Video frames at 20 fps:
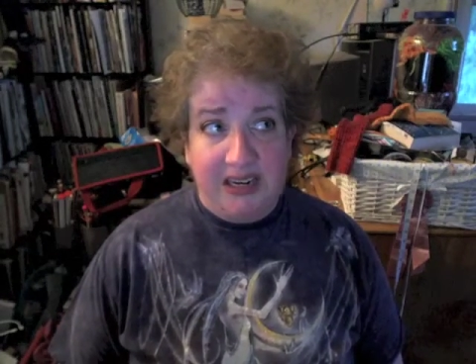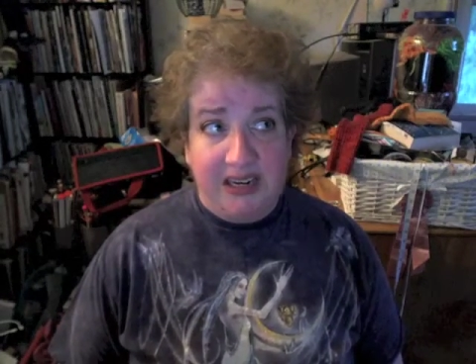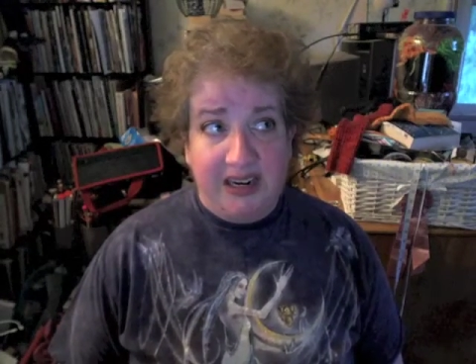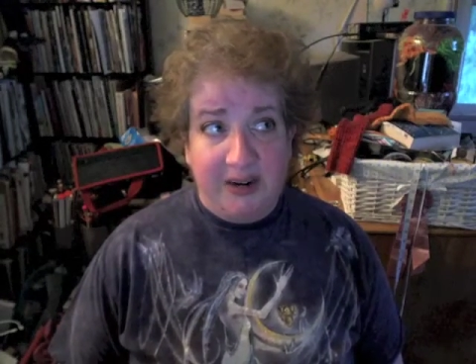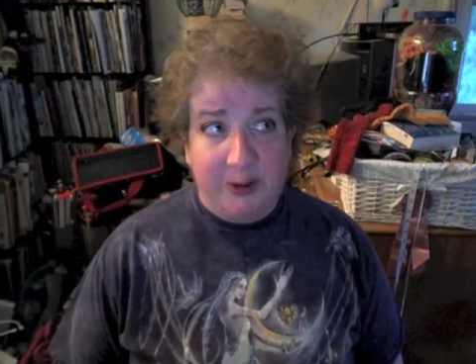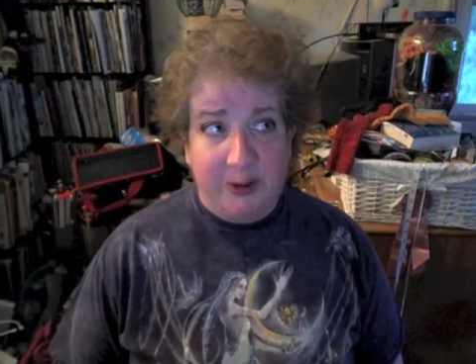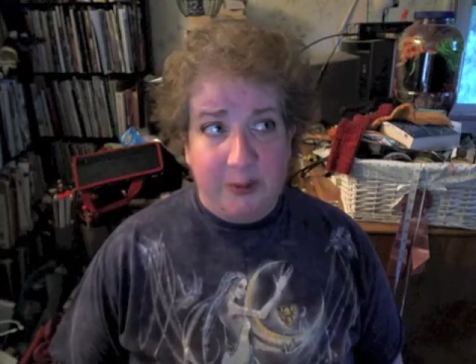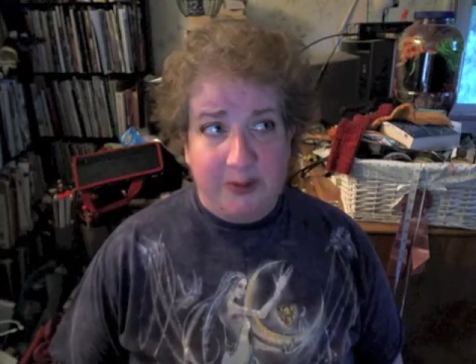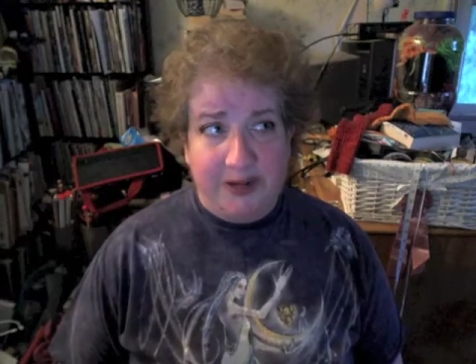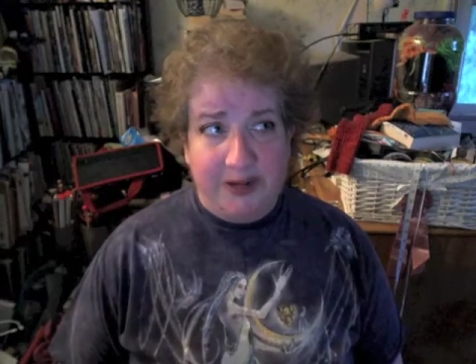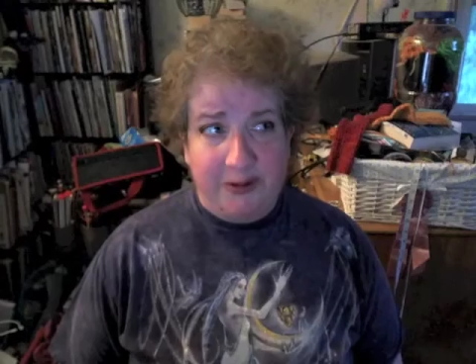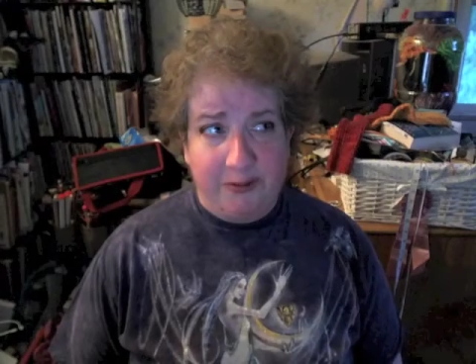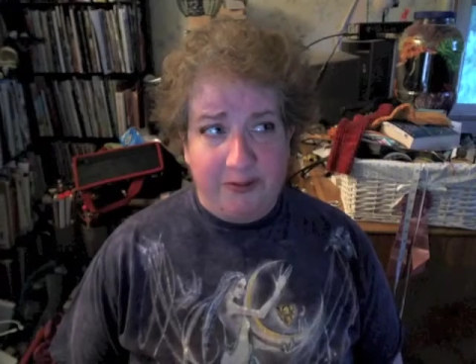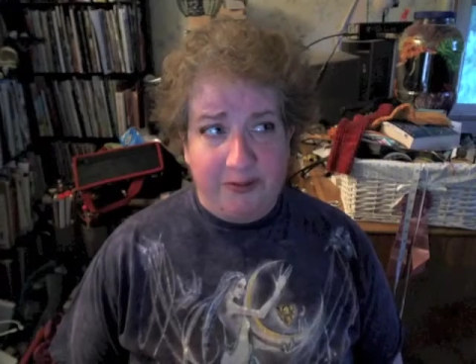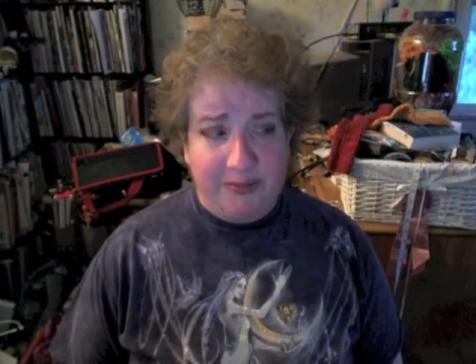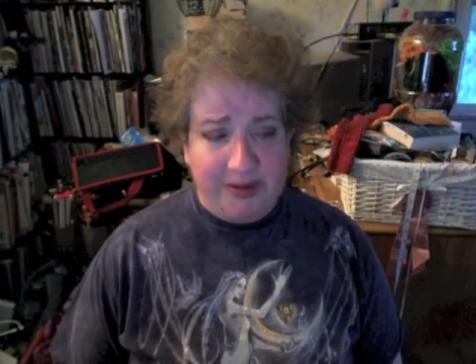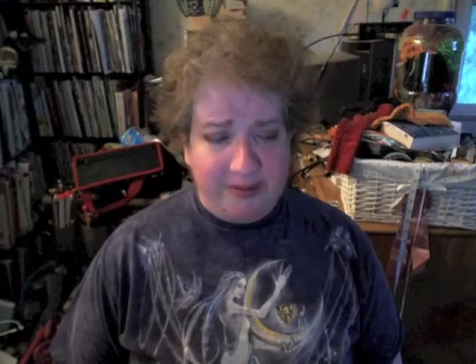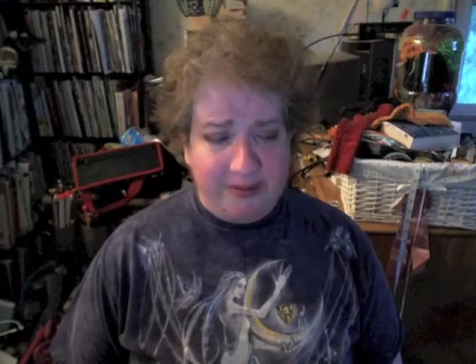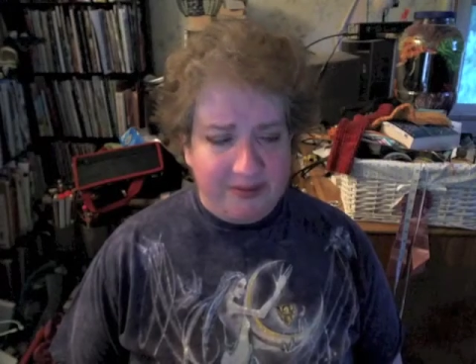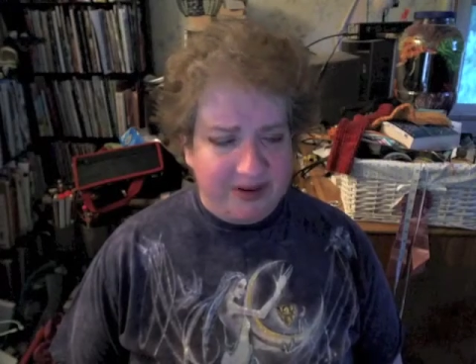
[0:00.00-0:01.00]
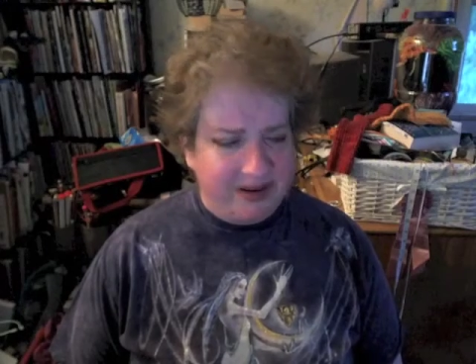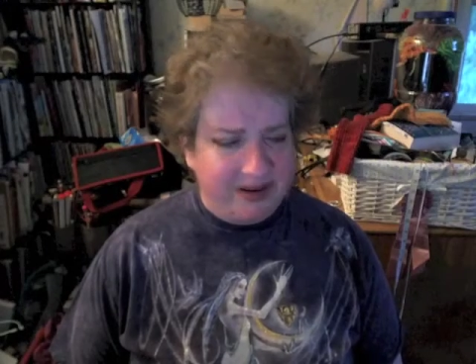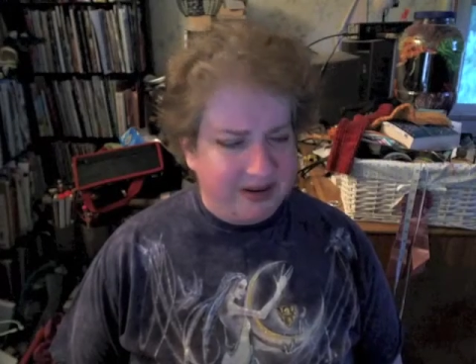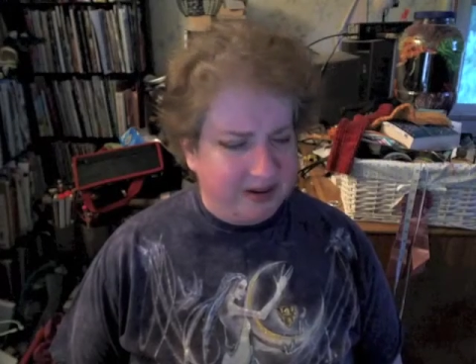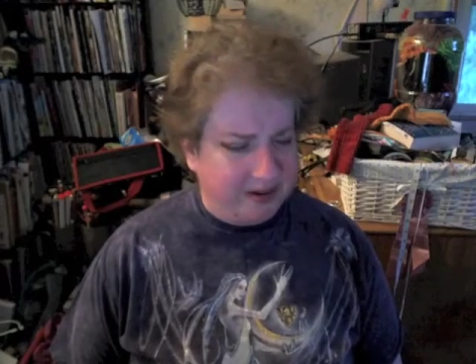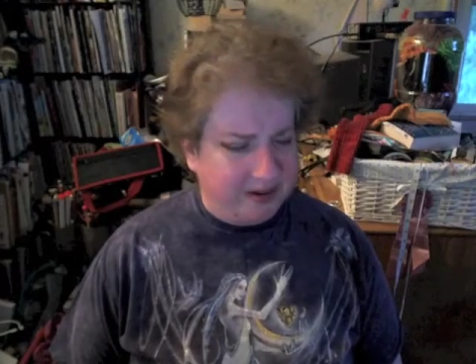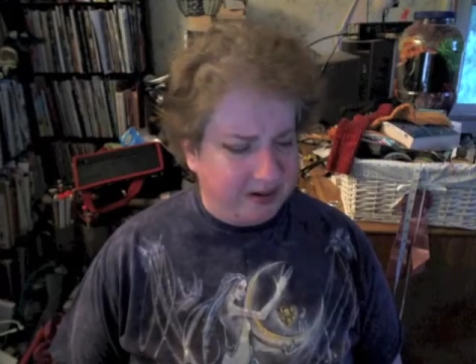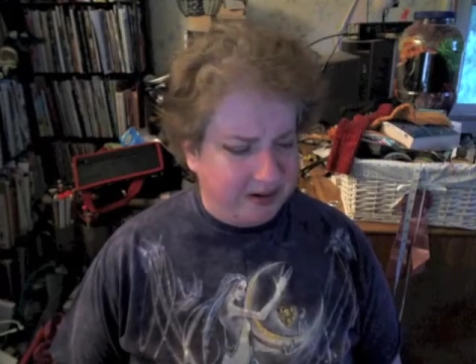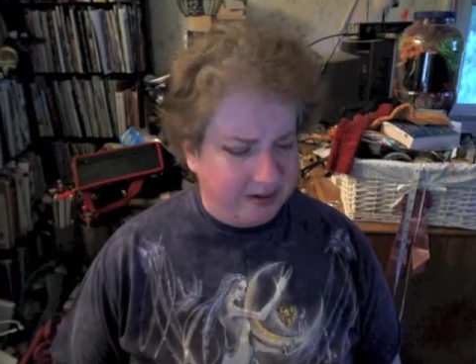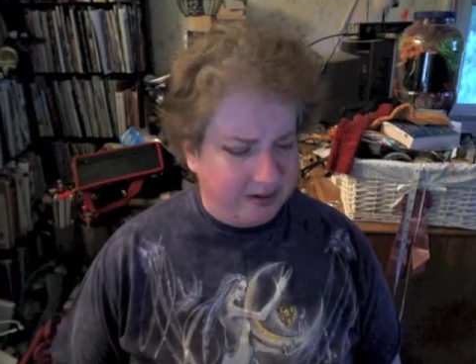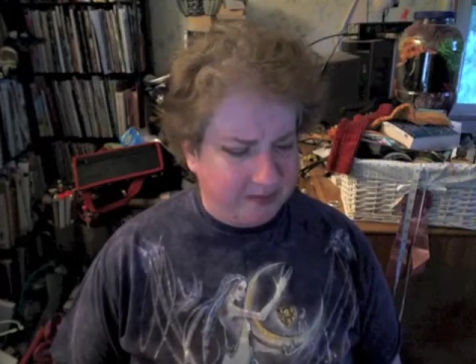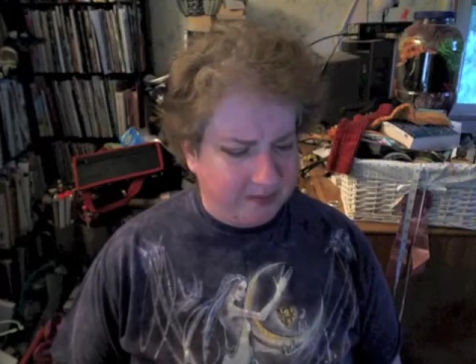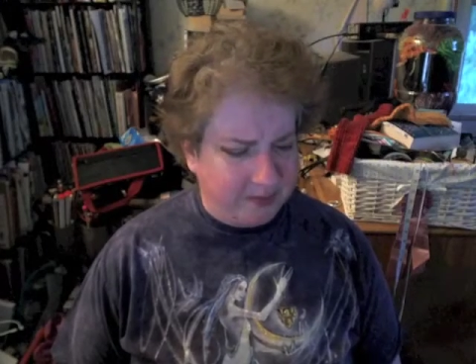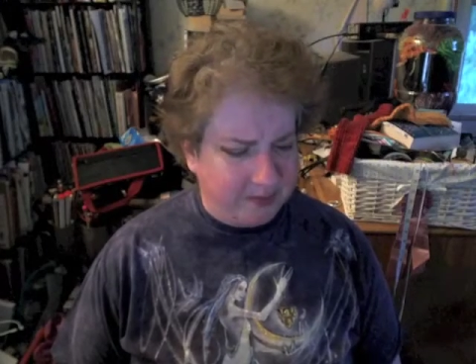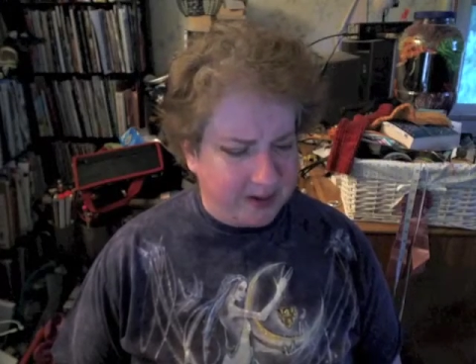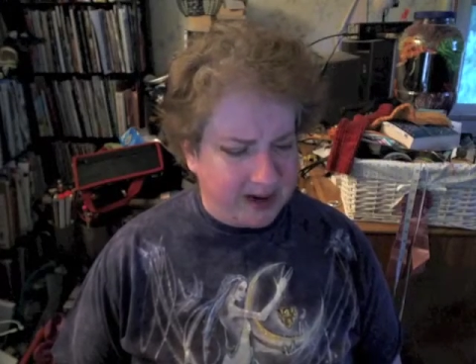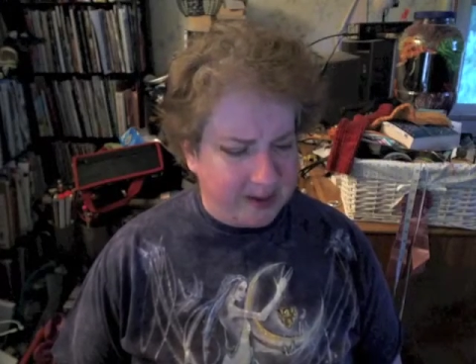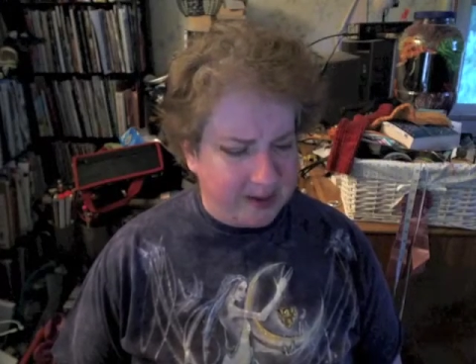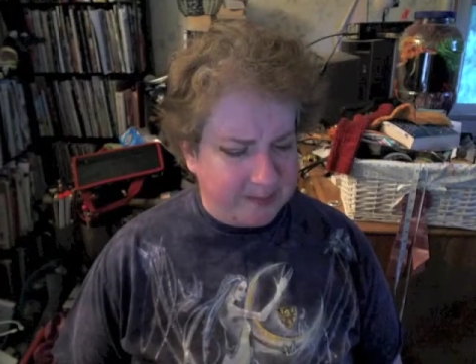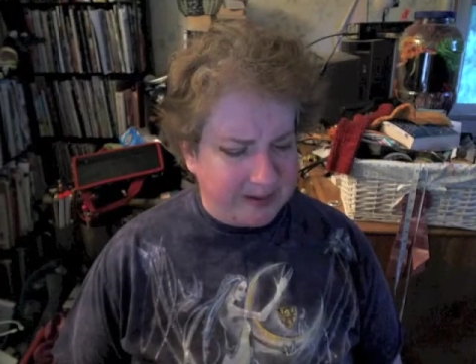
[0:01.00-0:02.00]
I hope she remembered to
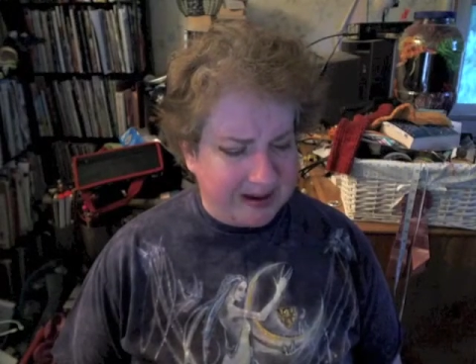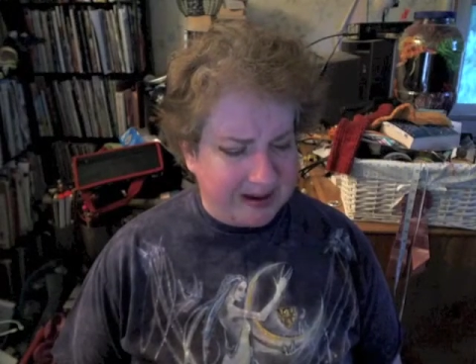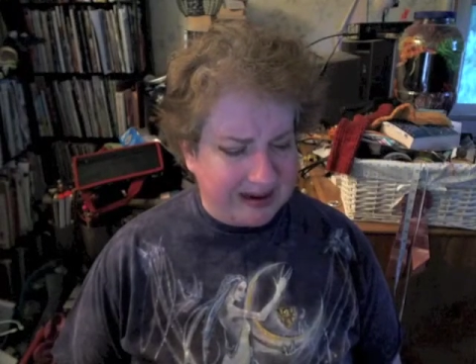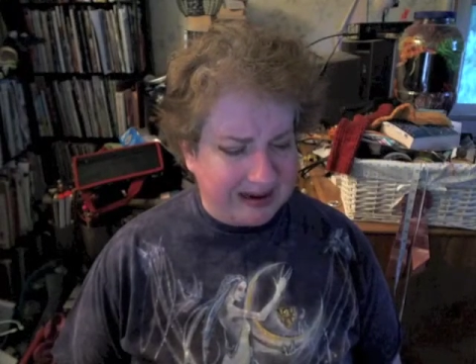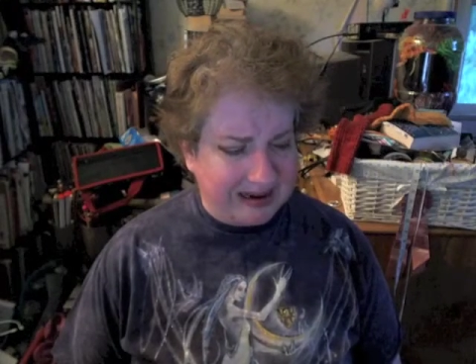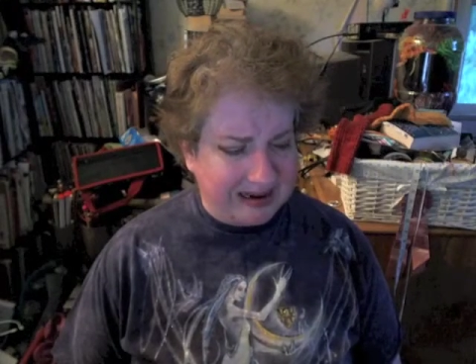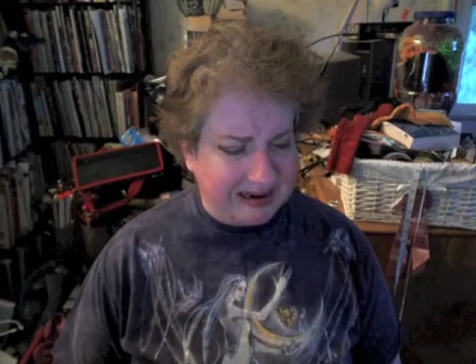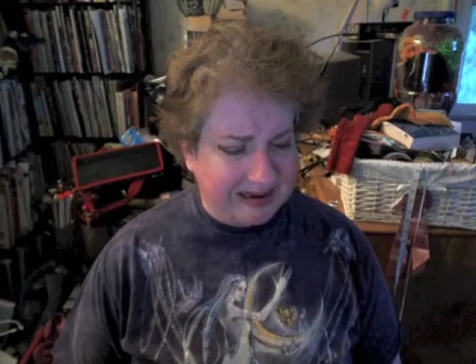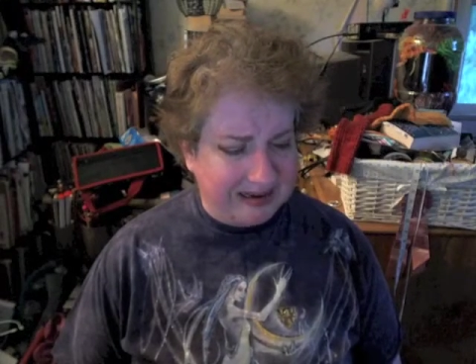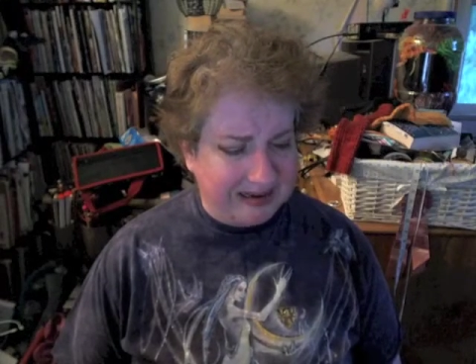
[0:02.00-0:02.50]
bring it back.